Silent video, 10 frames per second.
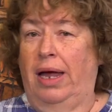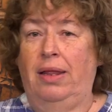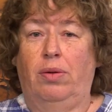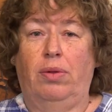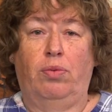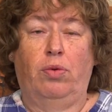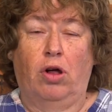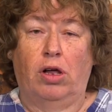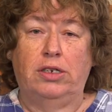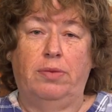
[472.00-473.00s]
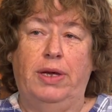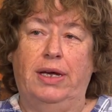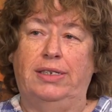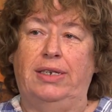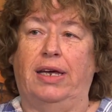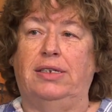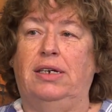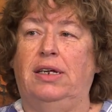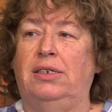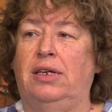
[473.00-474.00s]
And the girls are being attacked. And
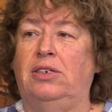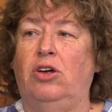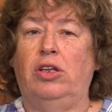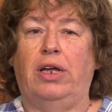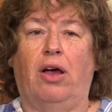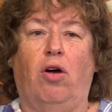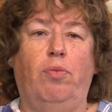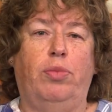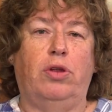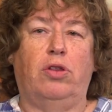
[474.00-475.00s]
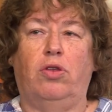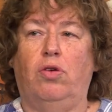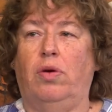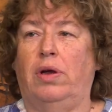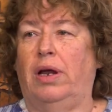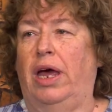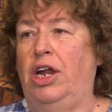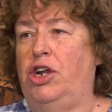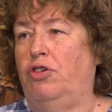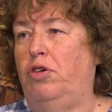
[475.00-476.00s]
it's not, I can't put it through an
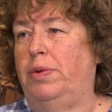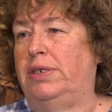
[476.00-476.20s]
age group.